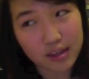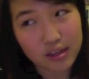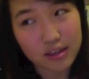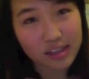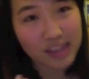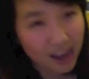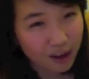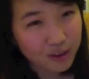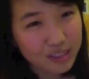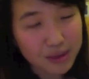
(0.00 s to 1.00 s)

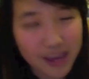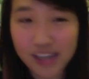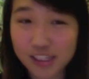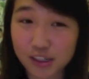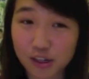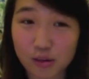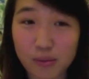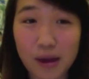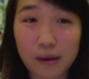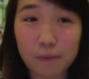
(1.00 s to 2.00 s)
Now is my action good or
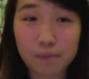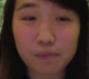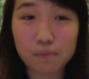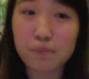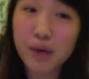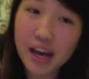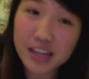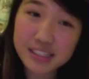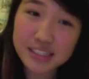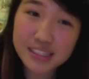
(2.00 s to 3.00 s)
bad?
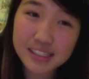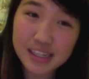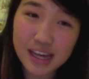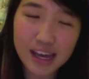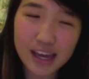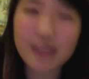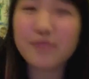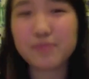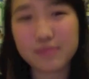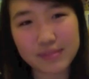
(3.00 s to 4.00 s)
But,
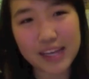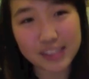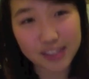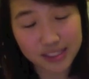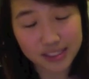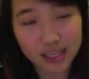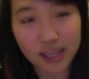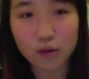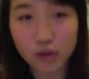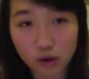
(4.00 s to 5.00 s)
as you can see,
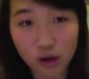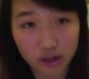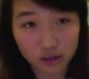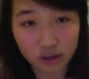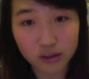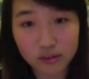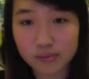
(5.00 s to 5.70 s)
it will go on and on.